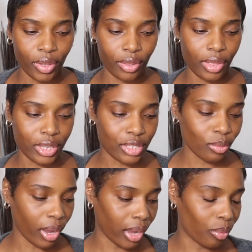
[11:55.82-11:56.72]
that's
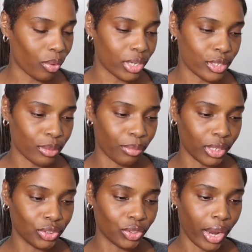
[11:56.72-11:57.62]
why I wanted to make
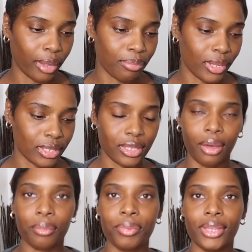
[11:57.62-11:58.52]
sure I picked
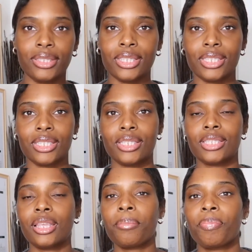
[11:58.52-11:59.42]
out pieces
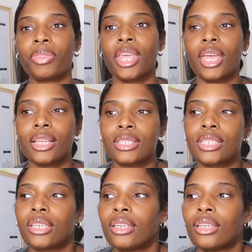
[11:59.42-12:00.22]
that